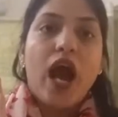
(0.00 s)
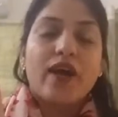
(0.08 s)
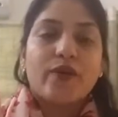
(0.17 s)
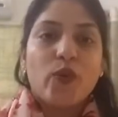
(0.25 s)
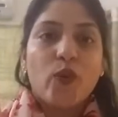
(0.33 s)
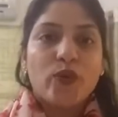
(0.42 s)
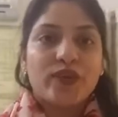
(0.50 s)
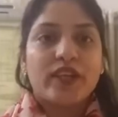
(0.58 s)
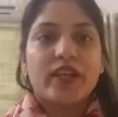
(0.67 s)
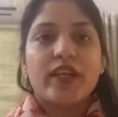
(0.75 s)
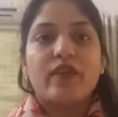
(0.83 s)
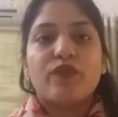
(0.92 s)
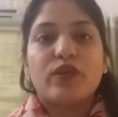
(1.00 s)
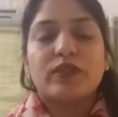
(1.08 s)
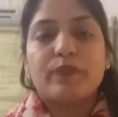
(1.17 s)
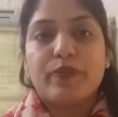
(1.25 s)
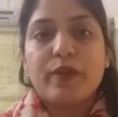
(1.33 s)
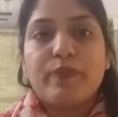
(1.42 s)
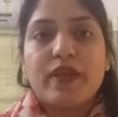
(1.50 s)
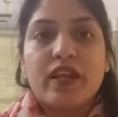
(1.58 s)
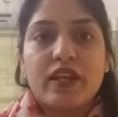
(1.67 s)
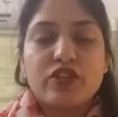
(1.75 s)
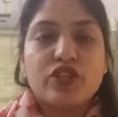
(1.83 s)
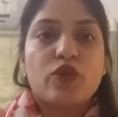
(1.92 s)
are only for the
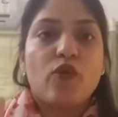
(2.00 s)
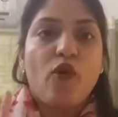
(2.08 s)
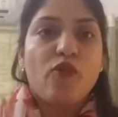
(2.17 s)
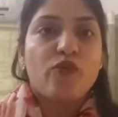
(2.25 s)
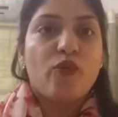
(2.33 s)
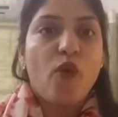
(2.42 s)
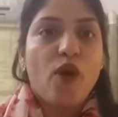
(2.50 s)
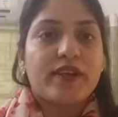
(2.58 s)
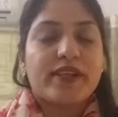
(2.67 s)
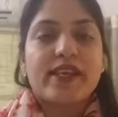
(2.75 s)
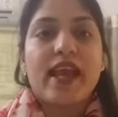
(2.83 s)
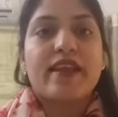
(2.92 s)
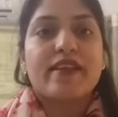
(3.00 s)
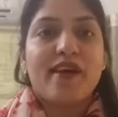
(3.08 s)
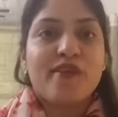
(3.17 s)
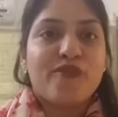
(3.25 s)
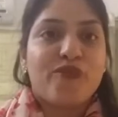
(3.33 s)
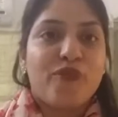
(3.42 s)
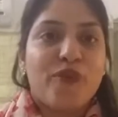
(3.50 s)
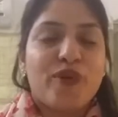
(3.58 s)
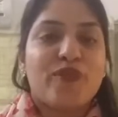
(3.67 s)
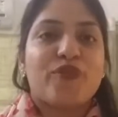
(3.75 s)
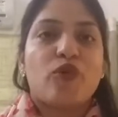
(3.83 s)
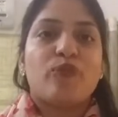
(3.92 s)
preparation of what can
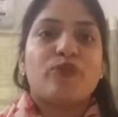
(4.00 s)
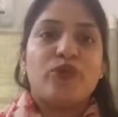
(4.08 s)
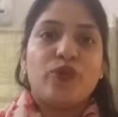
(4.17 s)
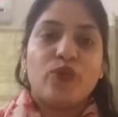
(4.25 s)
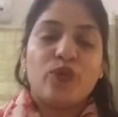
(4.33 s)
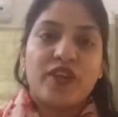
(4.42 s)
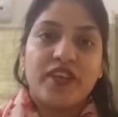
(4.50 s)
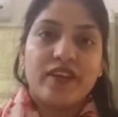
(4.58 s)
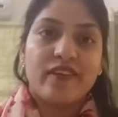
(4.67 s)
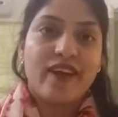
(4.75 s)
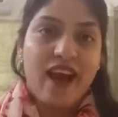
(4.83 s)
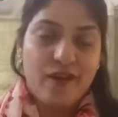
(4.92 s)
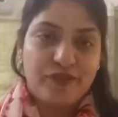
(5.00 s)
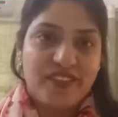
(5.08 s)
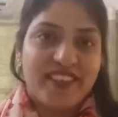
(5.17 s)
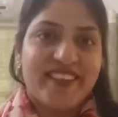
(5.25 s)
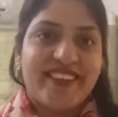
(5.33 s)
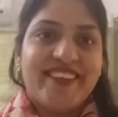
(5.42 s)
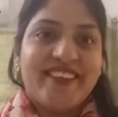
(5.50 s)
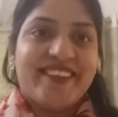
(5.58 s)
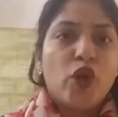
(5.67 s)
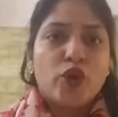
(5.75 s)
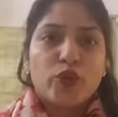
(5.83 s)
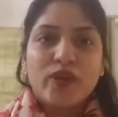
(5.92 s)
unfold from you hereafter.
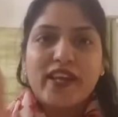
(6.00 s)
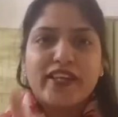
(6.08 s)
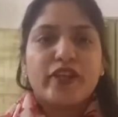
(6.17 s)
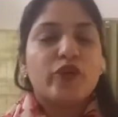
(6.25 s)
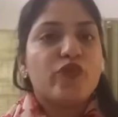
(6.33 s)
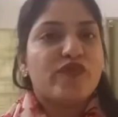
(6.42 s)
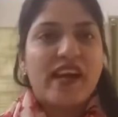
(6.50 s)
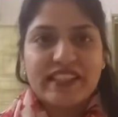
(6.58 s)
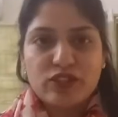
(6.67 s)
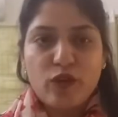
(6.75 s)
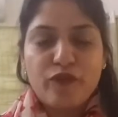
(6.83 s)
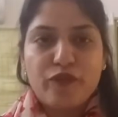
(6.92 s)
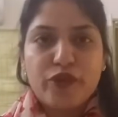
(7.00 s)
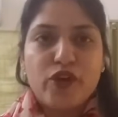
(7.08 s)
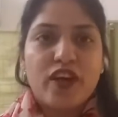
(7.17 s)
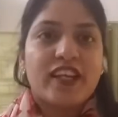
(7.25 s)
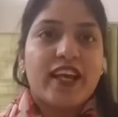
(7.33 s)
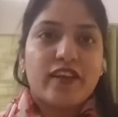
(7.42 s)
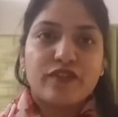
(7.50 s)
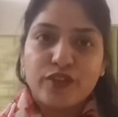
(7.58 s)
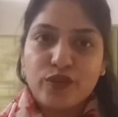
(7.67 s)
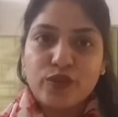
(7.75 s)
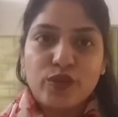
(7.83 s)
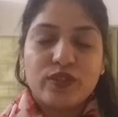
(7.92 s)
Get into facts of your life,
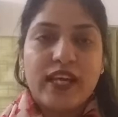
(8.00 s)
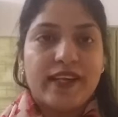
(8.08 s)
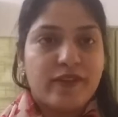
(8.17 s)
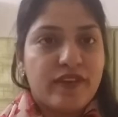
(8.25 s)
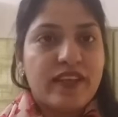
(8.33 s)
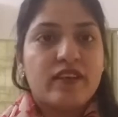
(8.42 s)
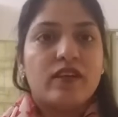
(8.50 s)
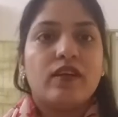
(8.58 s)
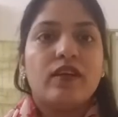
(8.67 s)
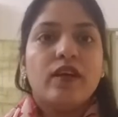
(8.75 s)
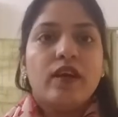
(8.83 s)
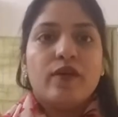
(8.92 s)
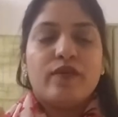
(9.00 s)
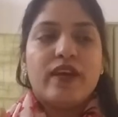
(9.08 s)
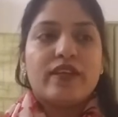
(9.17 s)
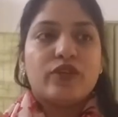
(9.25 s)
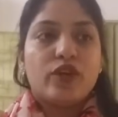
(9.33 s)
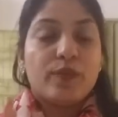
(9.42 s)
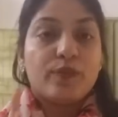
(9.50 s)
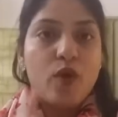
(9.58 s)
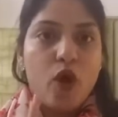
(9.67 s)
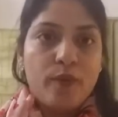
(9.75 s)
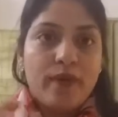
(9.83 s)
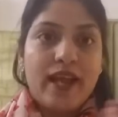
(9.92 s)
you know that when your
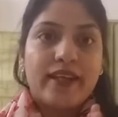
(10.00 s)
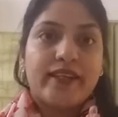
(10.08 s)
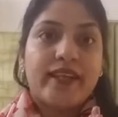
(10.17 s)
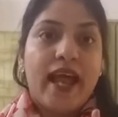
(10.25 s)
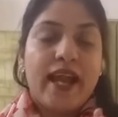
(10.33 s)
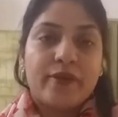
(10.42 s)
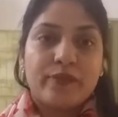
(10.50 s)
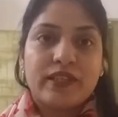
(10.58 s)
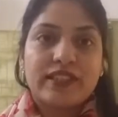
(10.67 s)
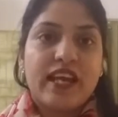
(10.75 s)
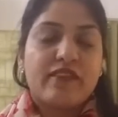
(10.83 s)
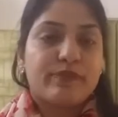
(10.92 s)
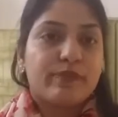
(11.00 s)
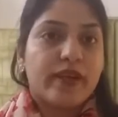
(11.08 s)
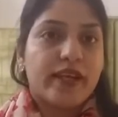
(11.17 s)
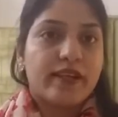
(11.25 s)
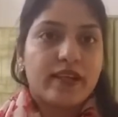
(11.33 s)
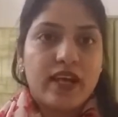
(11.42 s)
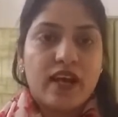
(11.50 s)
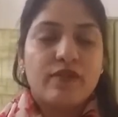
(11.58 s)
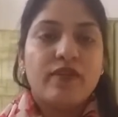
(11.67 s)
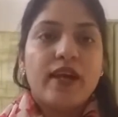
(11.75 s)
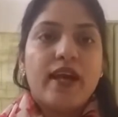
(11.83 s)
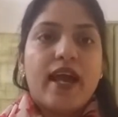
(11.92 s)
mom and dad must have made love